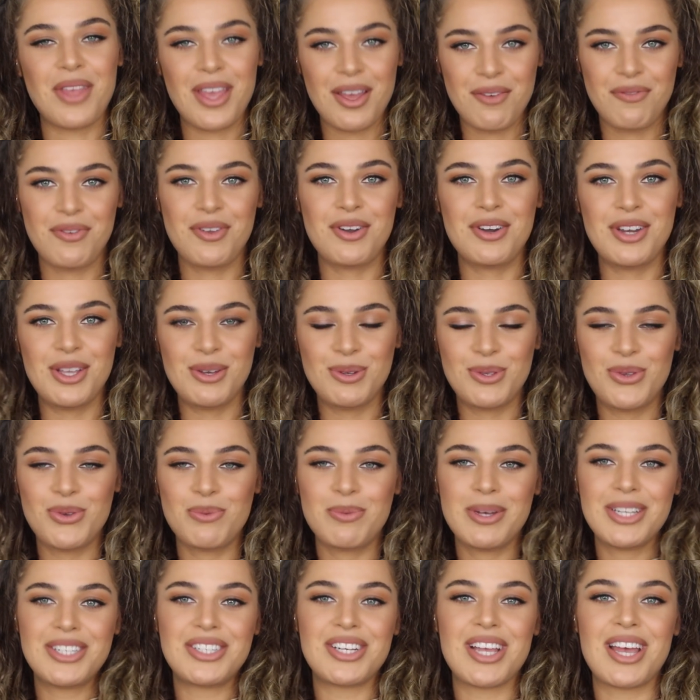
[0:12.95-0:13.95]
if you're new to
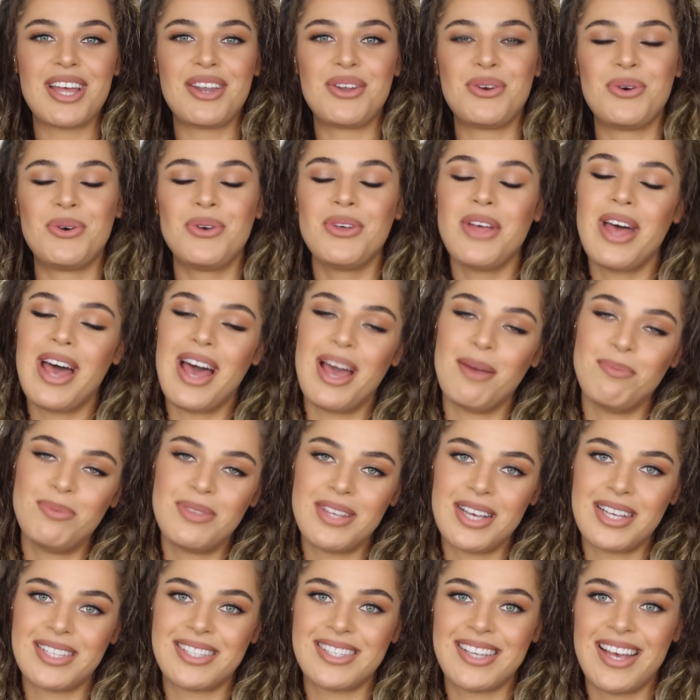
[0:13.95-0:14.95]
my channel i'm
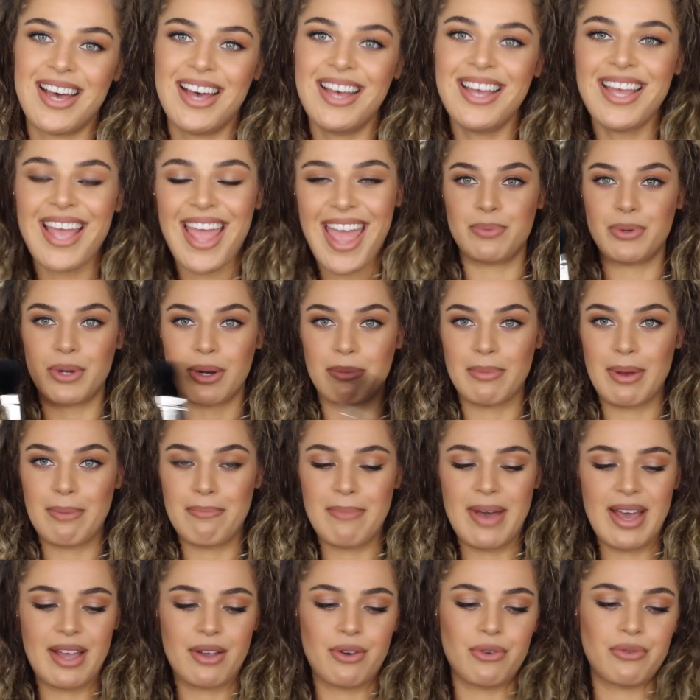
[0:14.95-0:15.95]
tessa i'm putting my
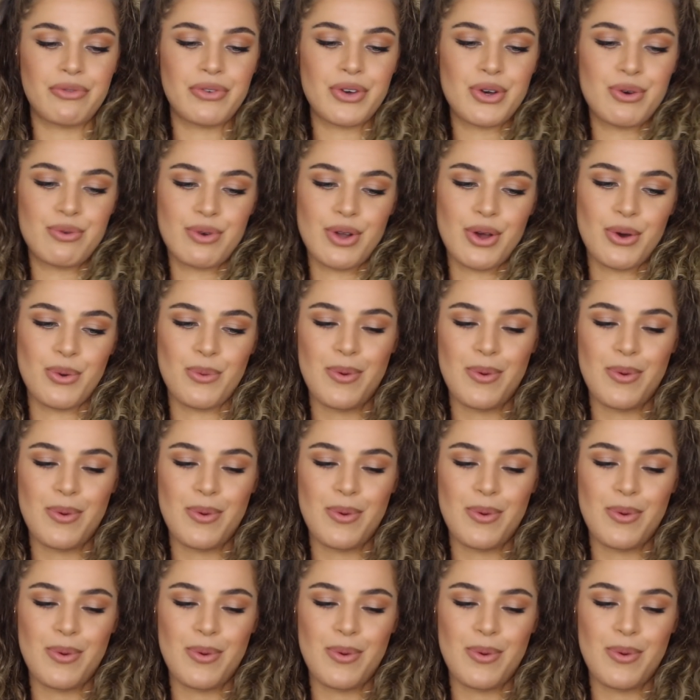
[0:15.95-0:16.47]
microphone